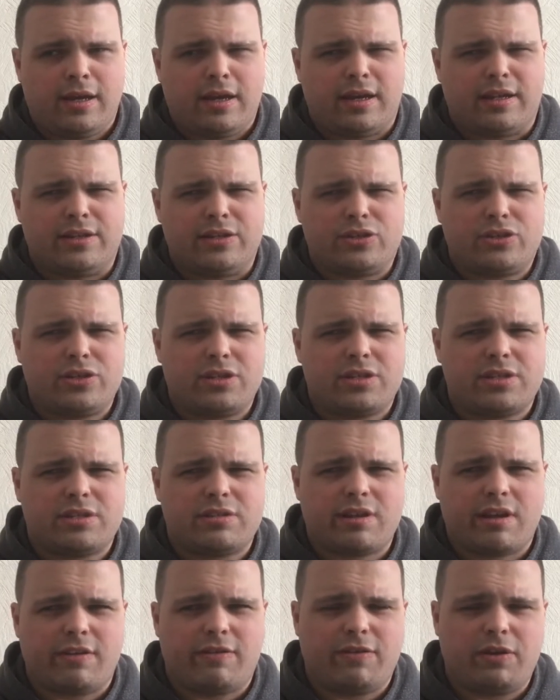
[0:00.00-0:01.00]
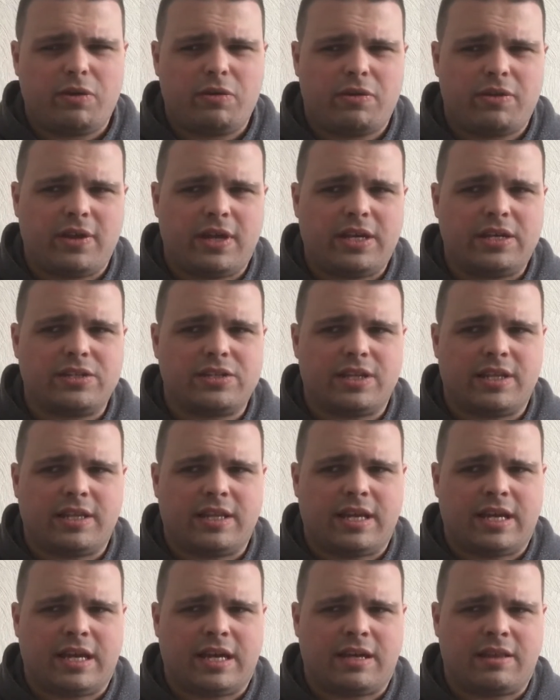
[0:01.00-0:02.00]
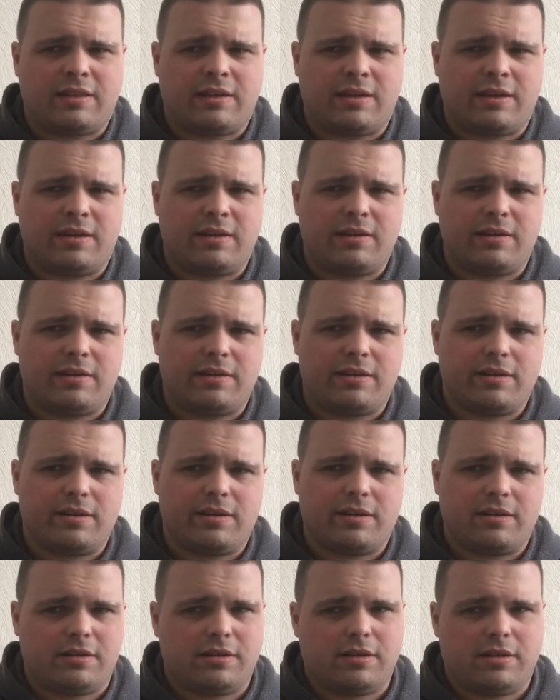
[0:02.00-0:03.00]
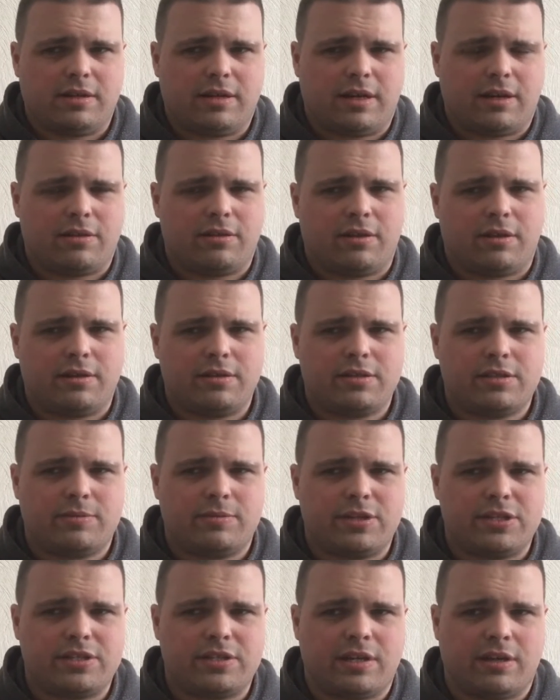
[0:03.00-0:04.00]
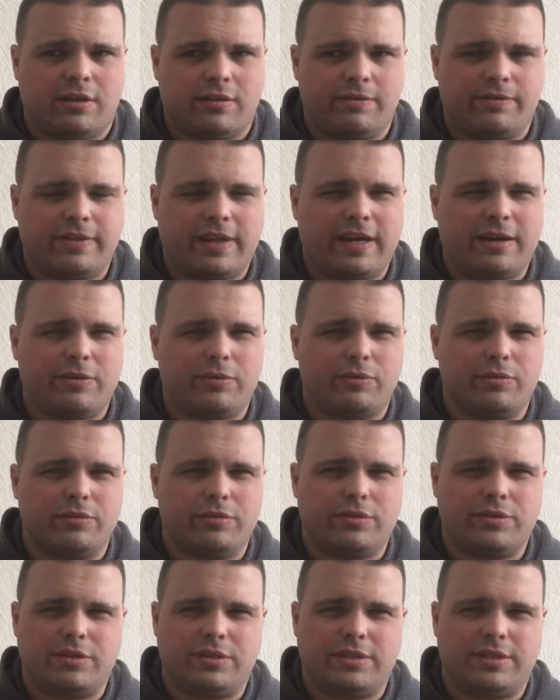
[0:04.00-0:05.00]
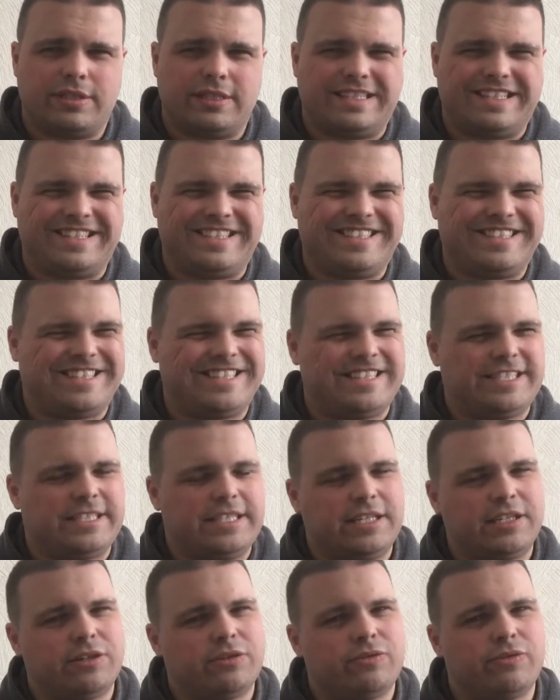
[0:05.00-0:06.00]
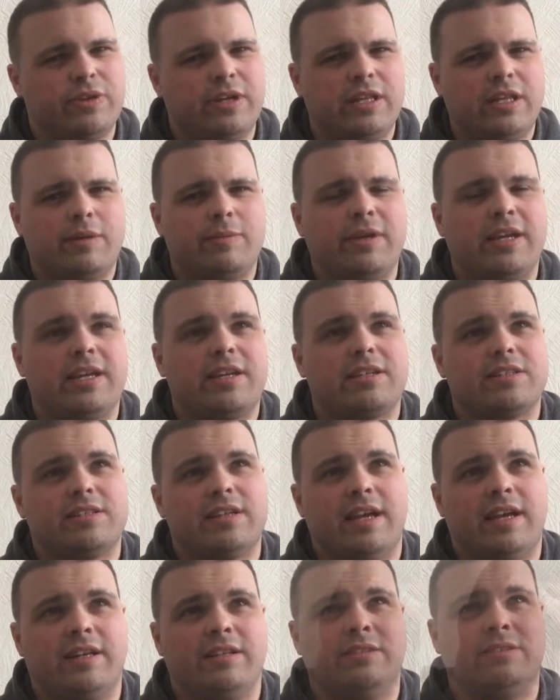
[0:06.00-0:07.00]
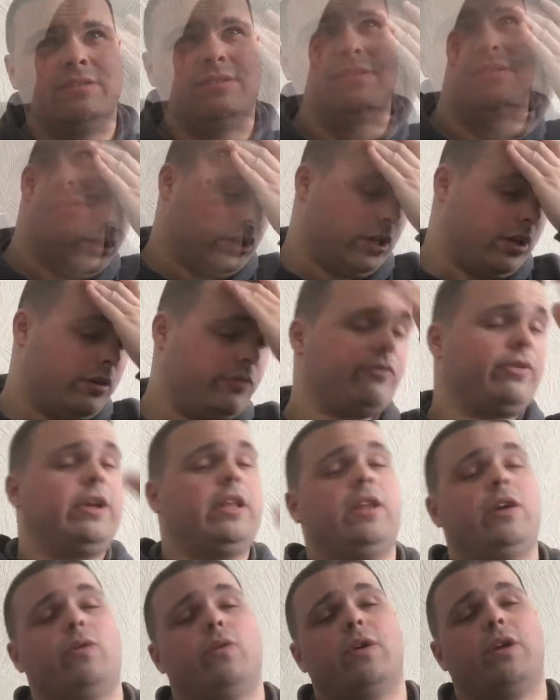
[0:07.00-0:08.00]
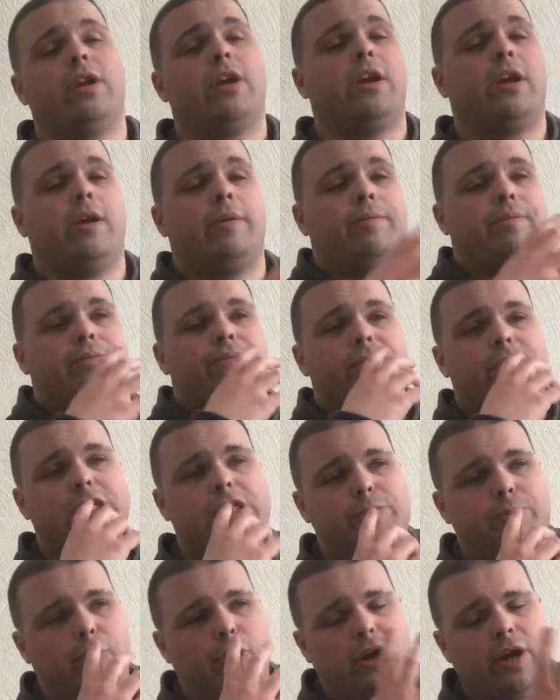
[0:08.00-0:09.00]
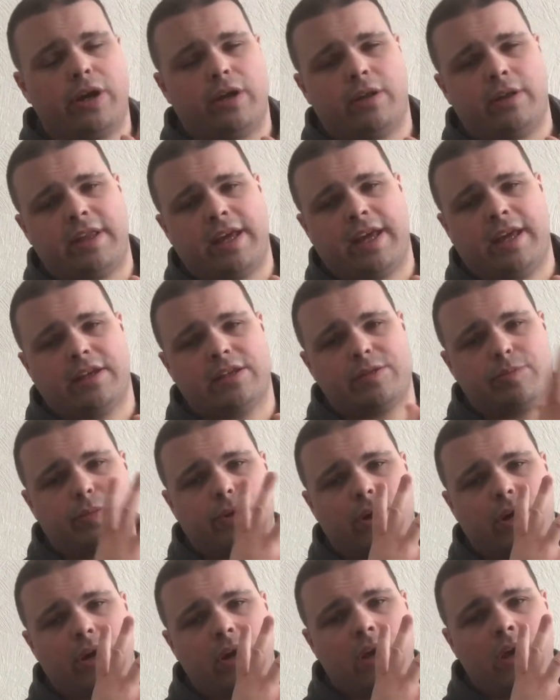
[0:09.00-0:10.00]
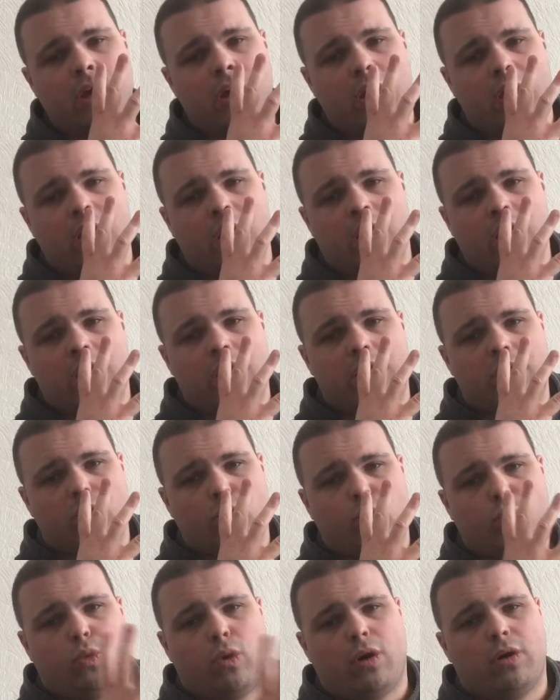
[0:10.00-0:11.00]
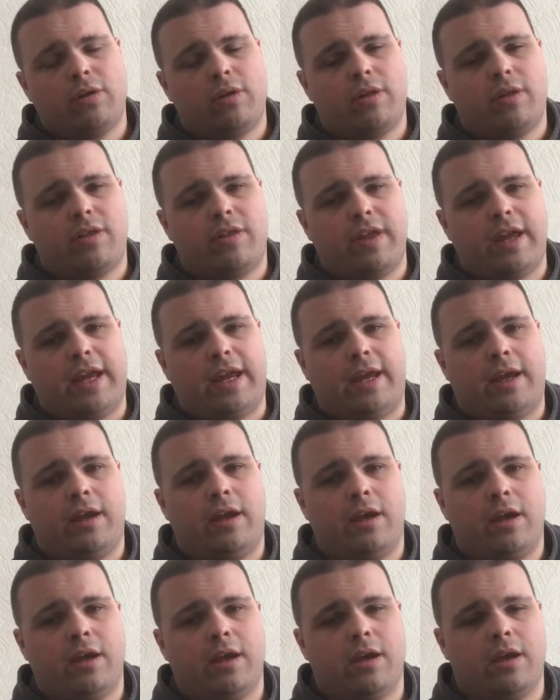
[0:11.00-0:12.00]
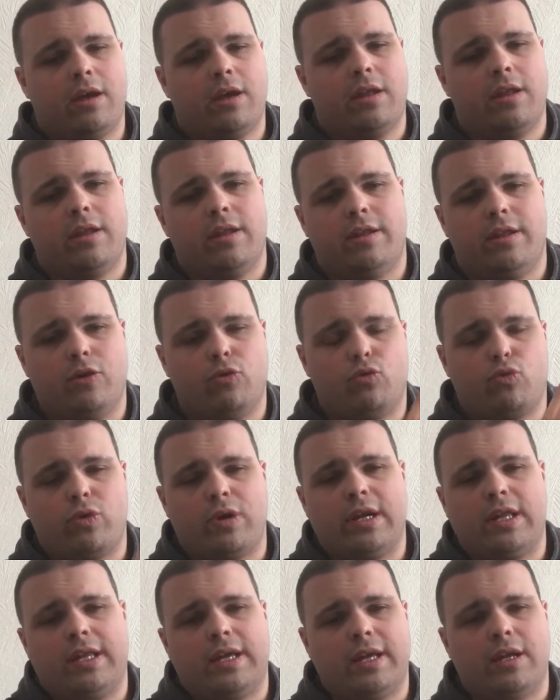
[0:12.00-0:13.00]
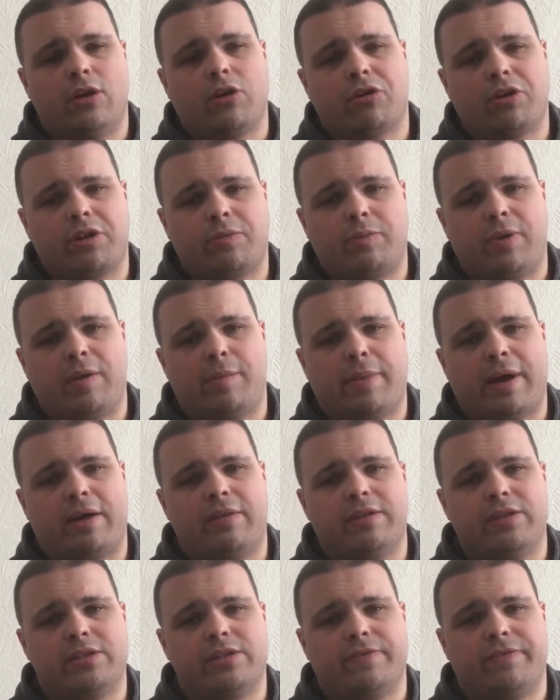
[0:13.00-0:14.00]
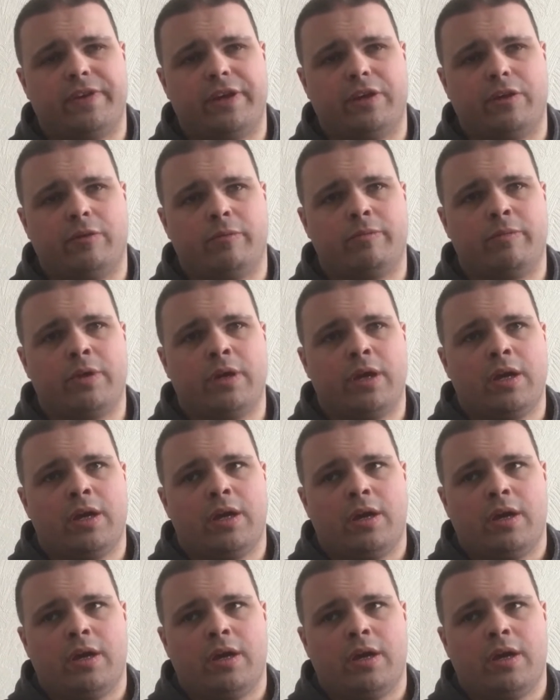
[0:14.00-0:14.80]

And there's just a few things in there that I thought to myself, that didn't really make sense. I don't really want to spoil this, but the one thing that really annoyed me about this film,